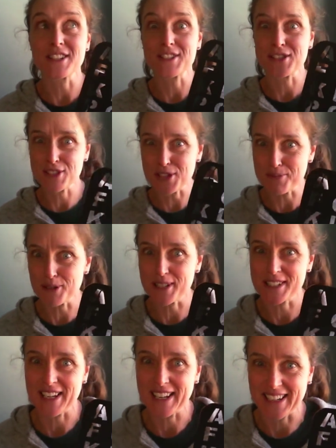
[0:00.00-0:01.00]
super
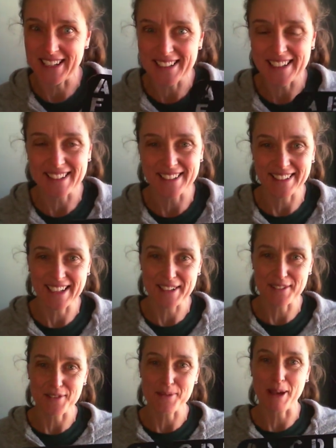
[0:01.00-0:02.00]
exciting in the land
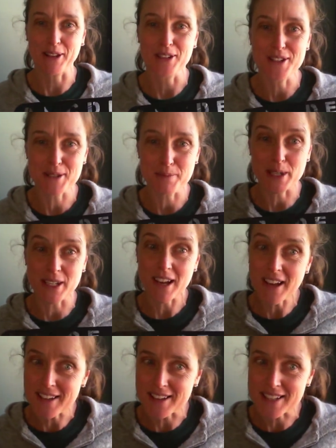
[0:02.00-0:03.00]
of spellers,
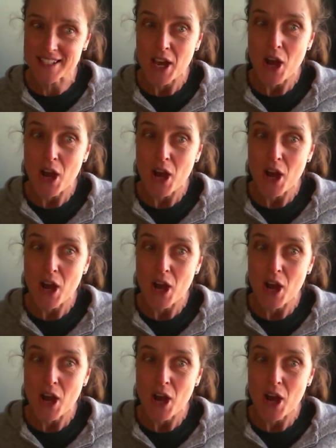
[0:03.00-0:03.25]
because